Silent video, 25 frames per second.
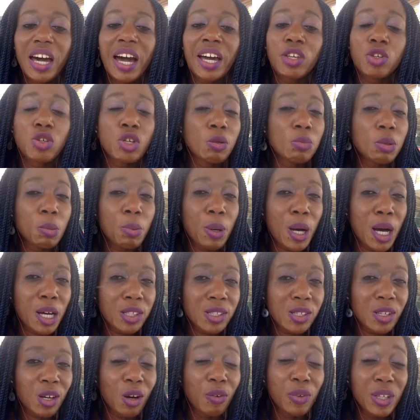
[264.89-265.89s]
And you can be
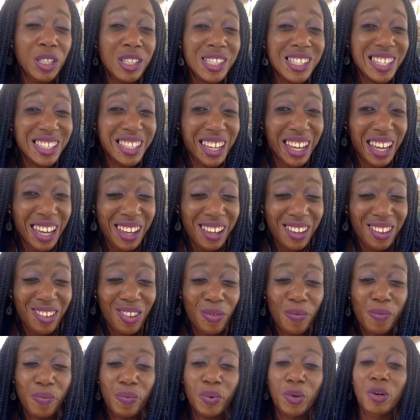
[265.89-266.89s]
part of it today
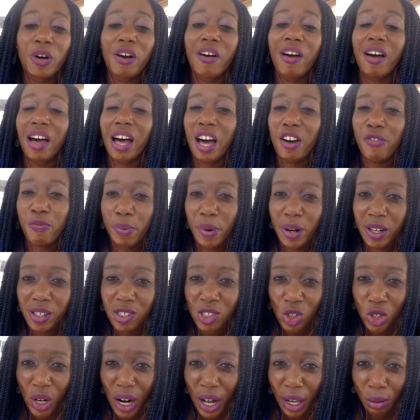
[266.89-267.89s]
for a half
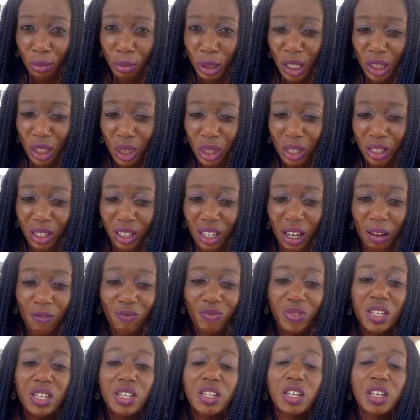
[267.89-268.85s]
price trial month. Okay?